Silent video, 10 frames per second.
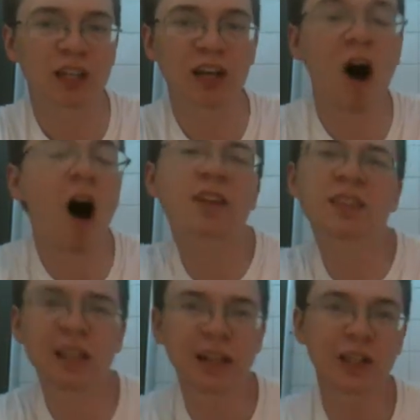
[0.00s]
It
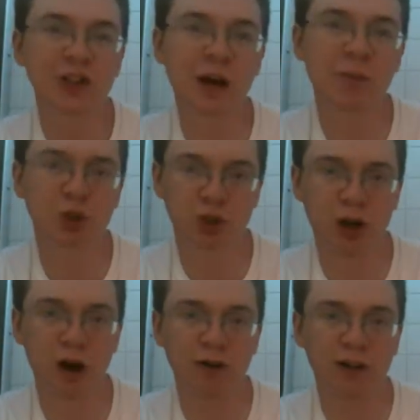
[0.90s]
constantly jumps
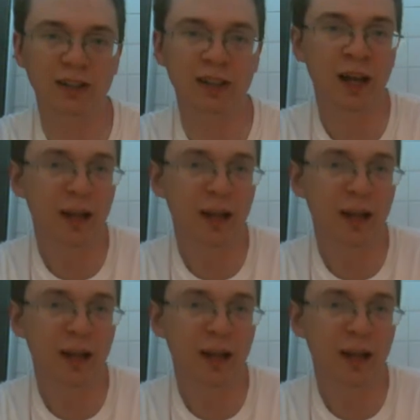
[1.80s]
genres,